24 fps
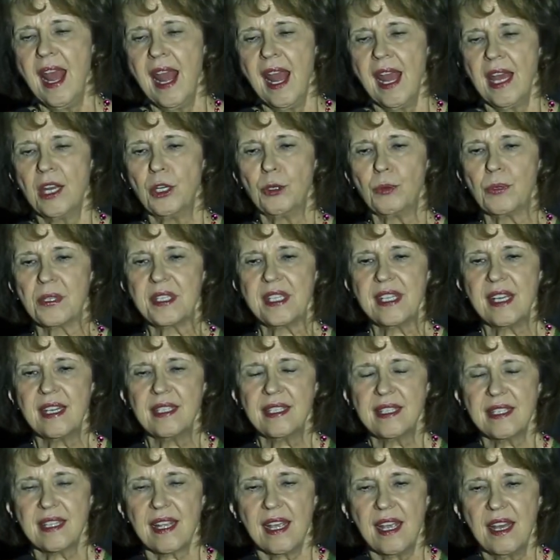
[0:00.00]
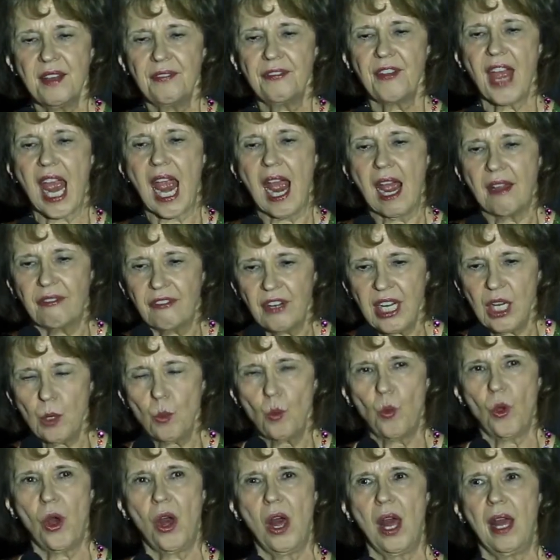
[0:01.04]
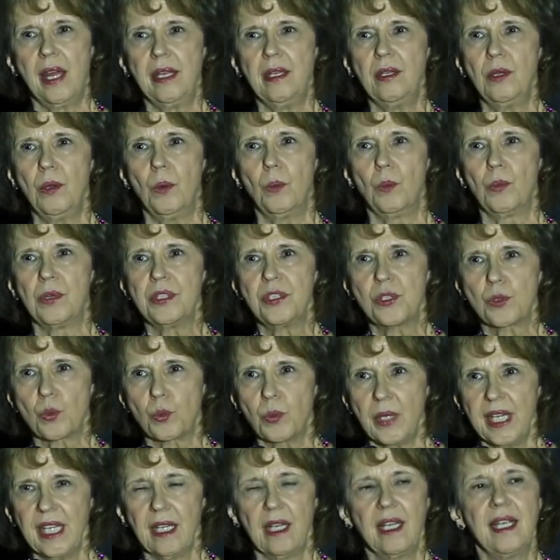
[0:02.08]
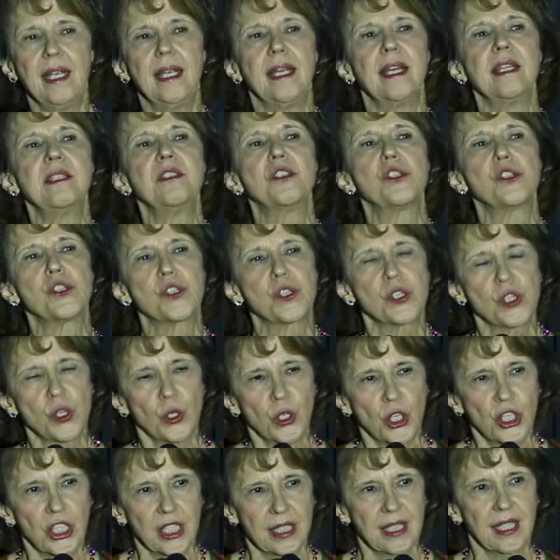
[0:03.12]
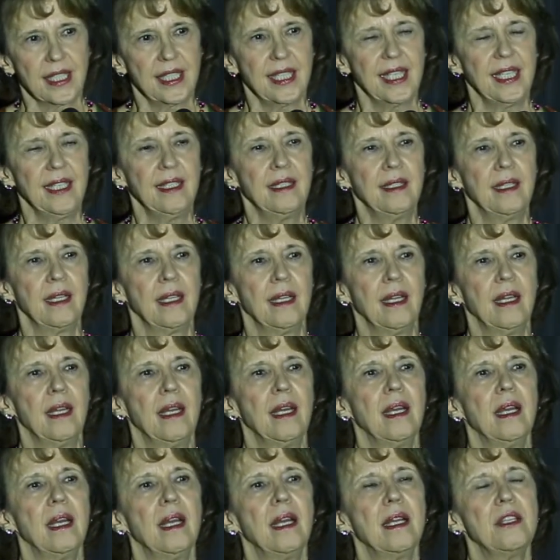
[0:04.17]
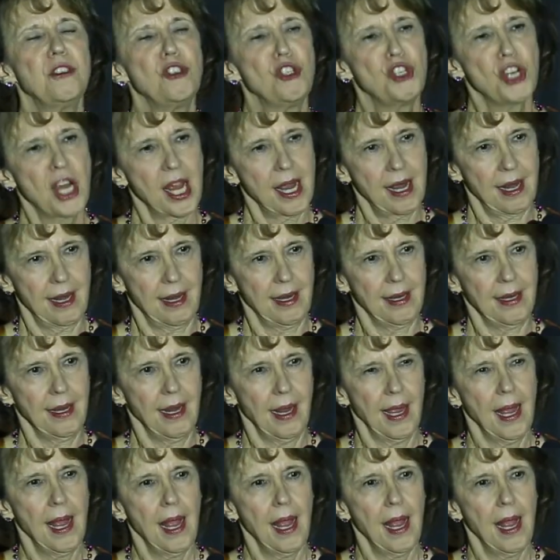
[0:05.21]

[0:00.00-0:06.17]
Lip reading: And it was as if everyone was really encircling Jay,